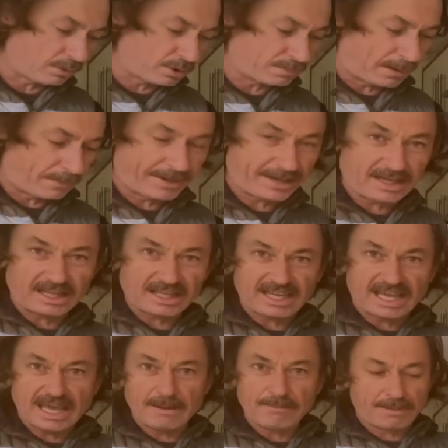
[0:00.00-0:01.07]
paprika.
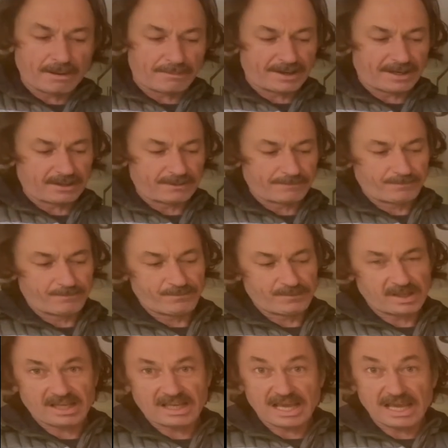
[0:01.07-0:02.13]
Cayenne pepper.
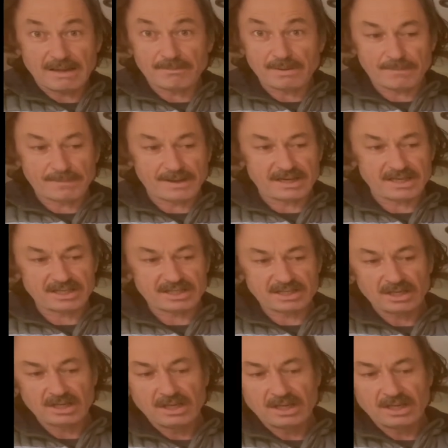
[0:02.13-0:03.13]
The cayenne pepper is